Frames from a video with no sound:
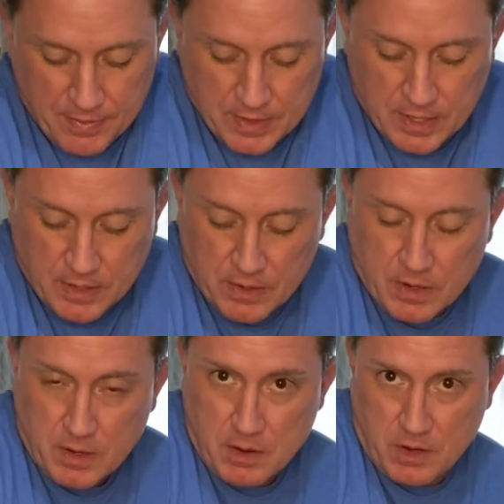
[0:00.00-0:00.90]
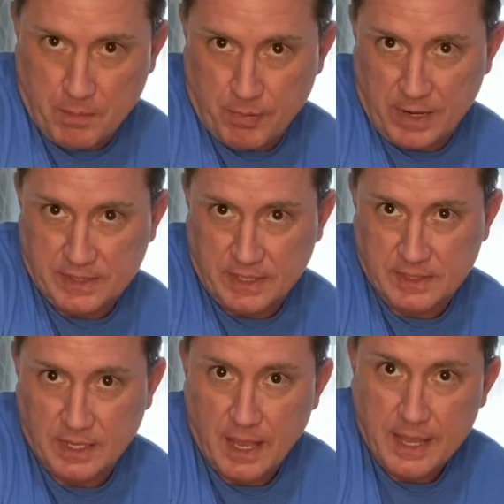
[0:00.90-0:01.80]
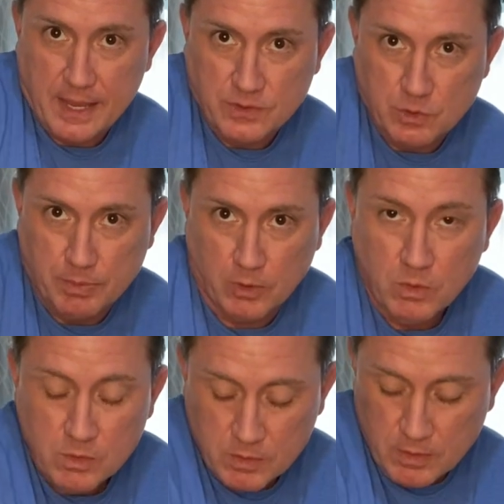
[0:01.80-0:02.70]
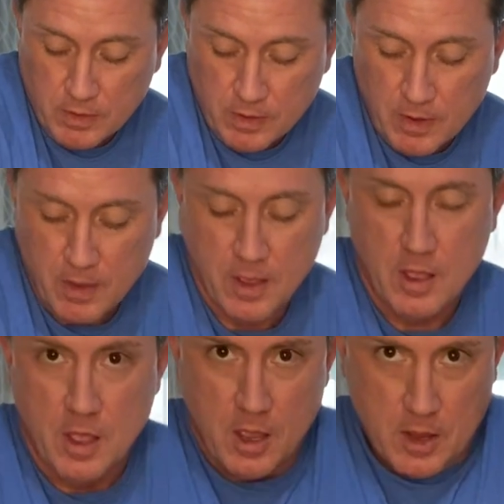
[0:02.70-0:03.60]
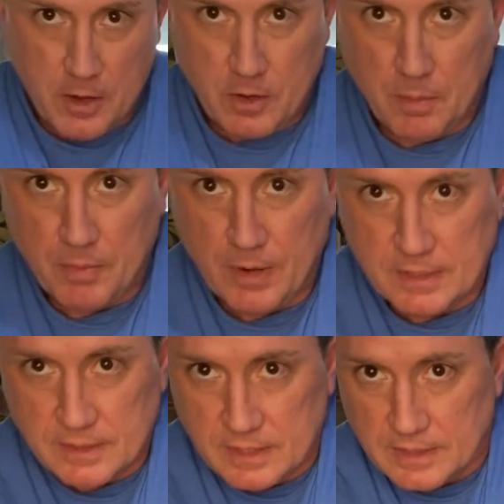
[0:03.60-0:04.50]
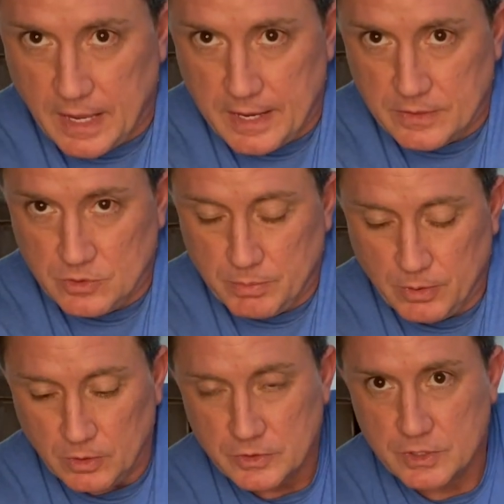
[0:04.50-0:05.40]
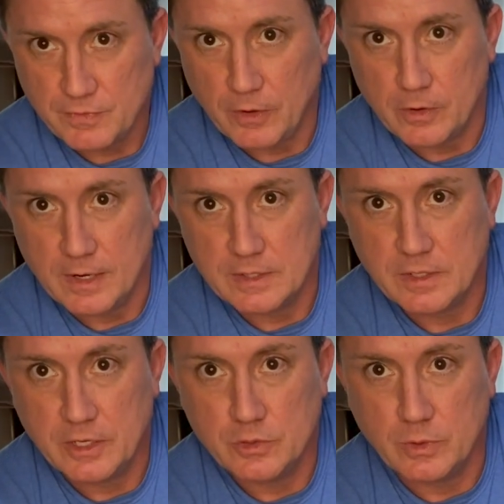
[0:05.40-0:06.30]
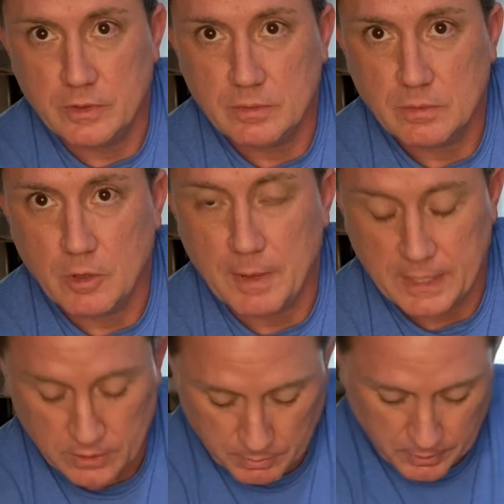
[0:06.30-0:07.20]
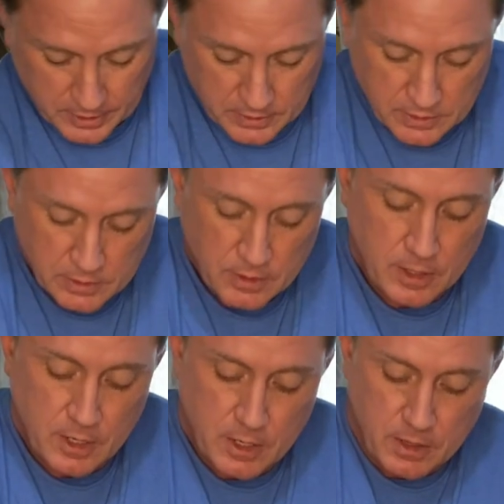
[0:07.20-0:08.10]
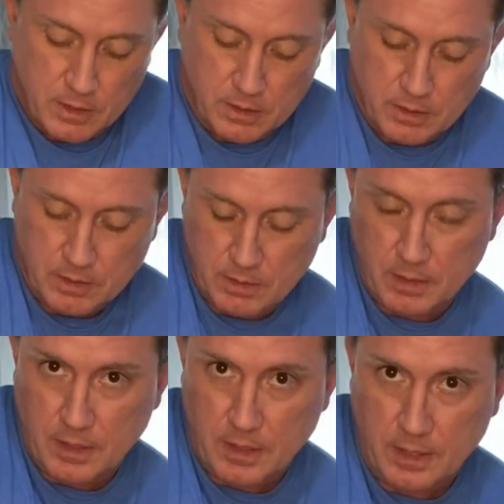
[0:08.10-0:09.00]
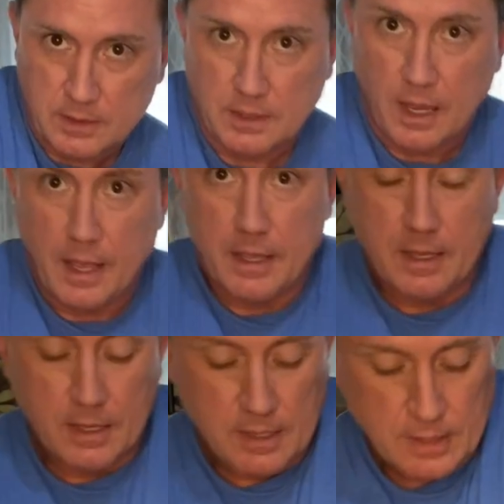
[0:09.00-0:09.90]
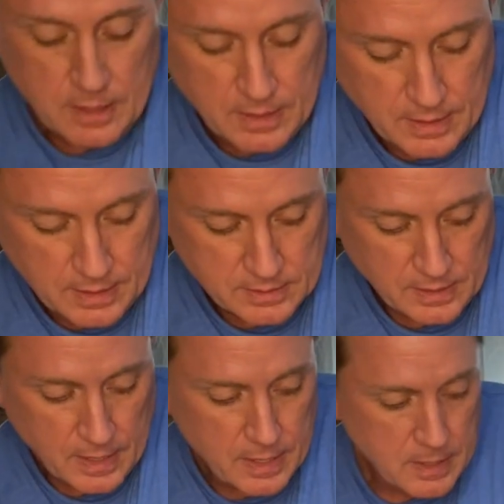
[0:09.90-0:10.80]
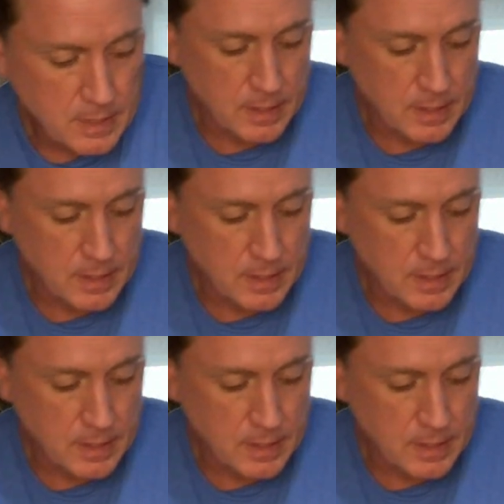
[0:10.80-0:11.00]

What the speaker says: Then compress SI as you pull. Compress SI as you pull. Just felt her SI joint go back into place. SI, SI.